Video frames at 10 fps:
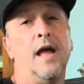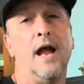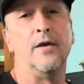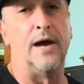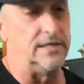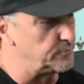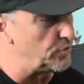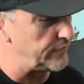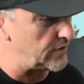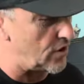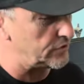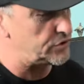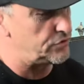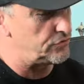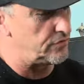Anyways, moving on
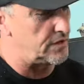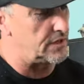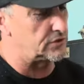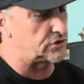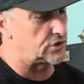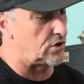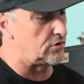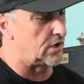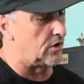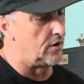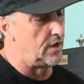to the solo,